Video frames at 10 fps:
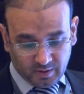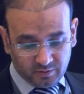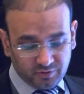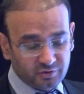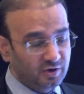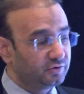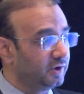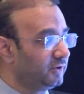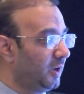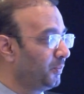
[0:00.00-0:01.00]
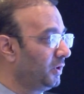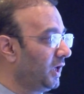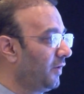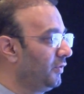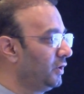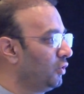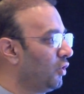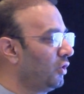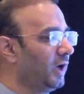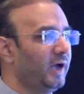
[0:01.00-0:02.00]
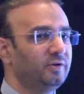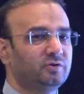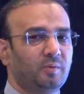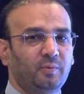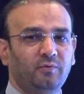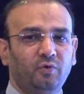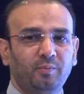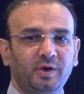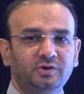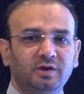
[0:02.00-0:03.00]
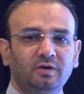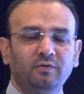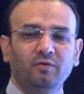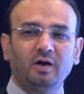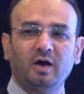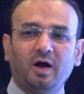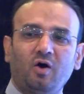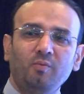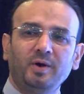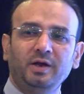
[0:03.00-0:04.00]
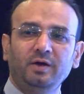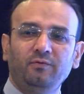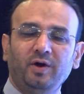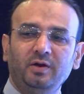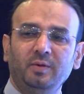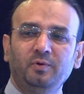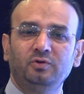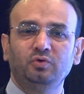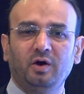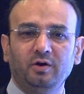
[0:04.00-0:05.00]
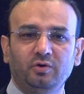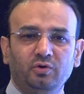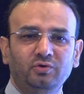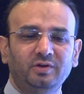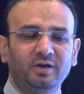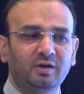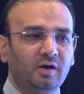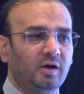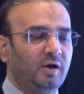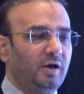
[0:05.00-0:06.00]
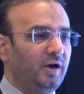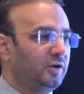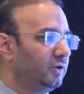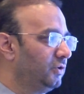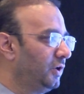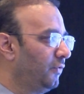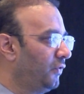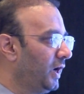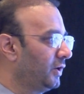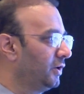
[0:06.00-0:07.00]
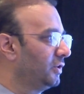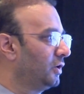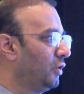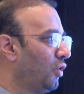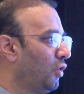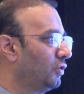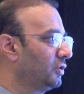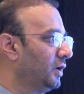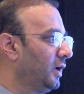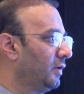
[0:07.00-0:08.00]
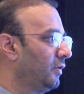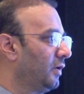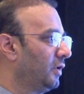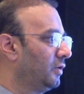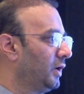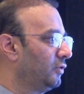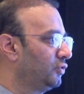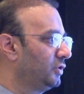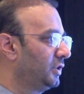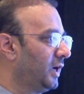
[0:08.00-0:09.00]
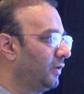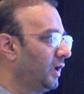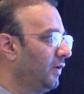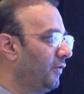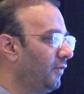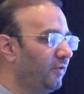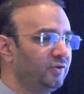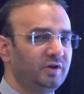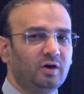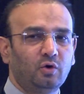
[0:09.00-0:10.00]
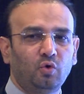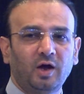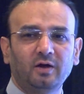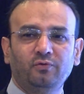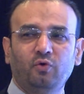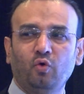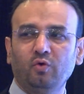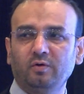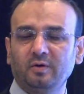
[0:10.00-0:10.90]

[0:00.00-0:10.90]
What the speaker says: This is just the example. Every node has some information, but how many variables you are introducing, it is reflected in the nodes, and as you see that every single node has four